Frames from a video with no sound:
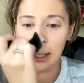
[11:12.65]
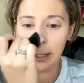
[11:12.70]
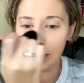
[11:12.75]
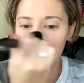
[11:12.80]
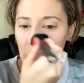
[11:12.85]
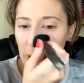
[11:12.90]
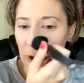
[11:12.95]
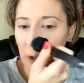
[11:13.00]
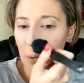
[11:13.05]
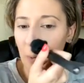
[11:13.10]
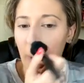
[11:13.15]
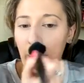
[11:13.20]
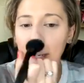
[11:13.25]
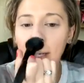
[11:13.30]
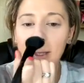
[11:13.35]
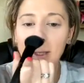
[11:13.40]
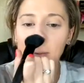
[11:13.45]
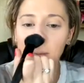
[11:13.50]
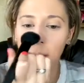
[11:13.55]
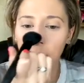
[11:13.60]
Do you wet
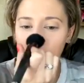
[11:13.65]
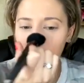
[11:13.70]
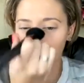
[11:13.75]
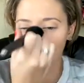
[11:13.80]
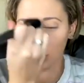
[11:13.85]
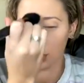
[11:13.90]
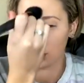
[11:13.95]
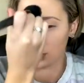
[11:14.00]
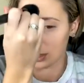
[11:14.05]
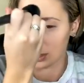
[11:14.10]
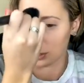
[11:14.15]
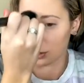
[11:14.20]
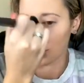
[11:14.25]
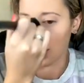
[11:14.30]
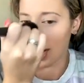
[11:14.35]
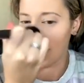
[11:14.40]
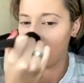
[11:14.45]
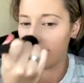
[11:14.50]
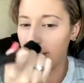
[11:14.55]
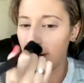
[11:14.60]
your sponge or use it
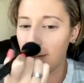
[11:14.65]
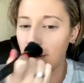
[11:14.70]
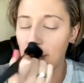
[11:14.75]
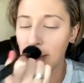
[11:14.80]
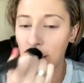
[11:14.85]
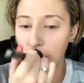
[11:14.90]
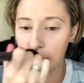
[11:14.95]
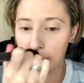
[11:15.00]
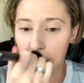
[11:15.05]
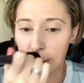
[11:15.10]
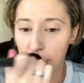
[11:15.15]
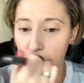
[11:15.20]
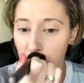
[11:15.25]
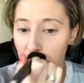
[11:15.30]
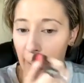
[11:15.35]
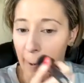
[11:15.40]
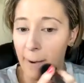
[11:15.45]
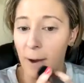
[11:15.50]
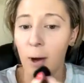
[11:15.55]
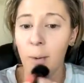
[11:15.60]
dry? I've never used it
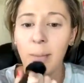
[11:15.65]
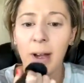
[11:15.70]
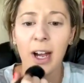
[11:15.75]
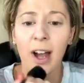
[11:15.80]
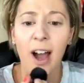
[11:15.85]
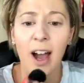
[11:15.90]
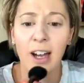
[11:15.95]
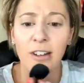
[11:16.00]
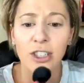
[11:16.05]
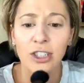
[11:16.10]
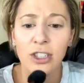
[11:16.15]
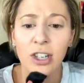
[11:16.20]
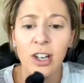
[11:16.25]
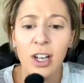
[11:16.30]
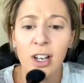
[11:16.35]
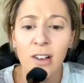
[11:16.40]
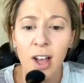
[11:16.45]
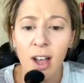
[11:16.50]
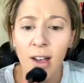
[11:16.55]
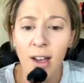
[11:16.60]
wet. Oh my gosh.
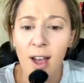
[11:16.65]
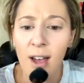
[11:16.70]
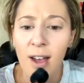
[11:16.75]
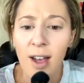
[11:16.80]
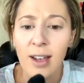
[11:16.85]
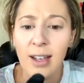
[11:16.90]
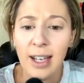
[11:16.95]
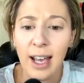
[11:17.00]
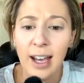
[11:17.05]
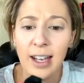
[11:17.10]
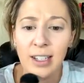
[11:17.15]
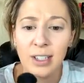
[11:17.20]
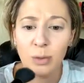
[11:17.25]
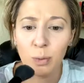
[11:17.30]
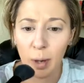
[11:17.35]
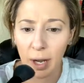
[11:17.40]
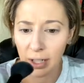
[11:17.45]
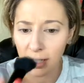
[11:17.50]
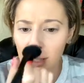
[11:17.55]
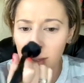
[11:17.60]
Yes,
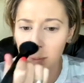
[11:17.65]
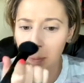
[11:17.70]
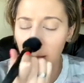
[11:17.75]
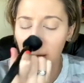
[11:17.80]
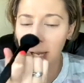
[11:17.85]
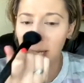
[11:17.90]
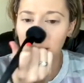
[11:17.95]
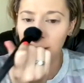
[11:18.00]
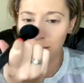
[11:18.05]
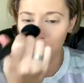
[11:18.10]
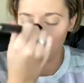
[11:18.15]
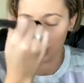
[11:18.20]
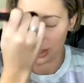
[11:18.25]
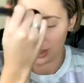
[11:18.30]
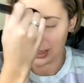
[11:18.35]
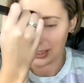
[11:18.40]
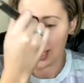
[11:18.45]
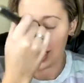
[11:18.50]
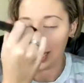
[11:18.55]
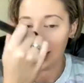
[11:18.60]
wet your sponge.
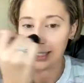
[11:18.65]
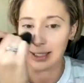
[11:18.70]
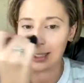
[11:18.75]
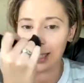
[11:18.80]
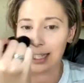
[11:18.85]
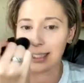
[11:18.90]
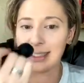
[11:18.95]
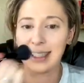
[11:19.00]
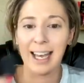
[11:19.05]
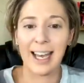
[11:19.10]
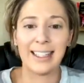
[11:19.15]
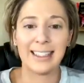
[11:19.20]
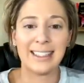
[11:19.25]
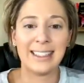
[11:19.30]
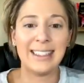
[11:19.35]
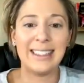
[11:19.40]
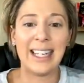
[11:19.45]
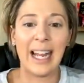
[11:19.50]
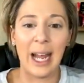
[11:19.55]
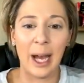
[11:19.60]
Yes, yes, yes.
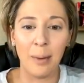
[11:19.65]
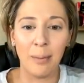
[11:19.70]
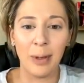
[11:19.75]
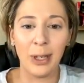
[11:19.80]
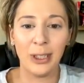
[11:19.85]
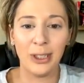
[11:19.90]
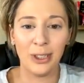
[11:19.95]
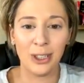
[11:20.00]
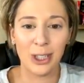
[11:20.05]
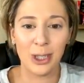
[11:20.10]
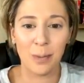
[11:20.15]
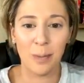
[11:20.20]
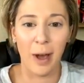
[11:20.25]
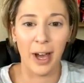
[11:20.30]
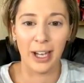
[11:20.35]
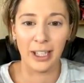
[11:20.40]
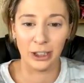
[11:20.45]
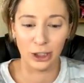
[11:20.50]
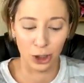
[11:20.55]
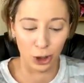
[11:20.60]
Dampen your
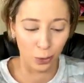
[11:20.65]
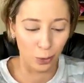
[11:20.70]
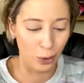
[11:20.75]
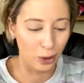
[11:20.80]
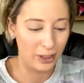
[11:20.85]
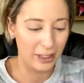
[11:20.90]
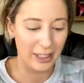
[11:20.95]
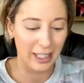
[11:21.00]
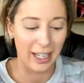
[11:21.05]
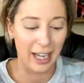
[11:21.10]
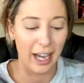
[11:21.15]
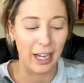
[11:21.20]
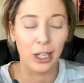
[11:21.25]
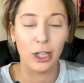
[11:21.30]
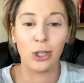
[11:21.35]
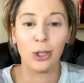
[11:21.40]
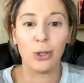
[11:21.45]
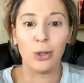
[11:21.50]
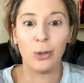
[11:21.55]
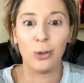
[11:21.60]
sponge. You will see a
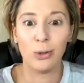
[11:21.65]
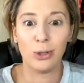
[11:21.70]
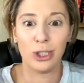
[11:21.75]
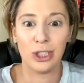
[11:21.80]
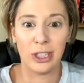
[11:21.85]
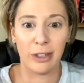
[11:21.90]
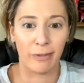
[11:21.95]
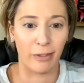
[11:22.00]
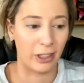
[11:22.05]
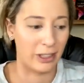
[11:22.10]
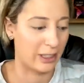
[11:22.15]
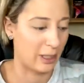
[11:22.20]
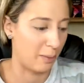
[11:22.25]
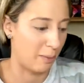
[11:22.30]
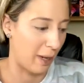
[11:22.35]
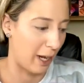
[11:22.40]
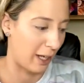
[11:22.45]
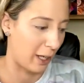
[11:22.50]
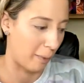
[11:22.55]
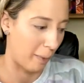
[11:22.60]
huge difference in
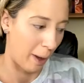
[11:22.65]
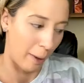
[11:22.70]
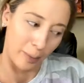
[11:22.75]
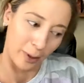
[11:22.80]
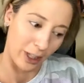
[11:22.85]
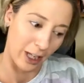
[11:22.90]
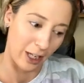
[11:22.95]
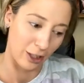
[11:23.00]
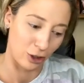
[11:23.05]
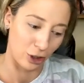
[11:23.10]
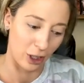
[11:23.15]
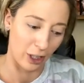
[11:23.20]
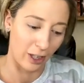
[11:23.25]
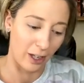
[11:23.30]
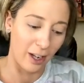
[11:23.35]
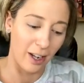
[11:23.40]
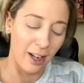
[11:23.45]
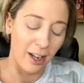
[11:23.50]
makeup application.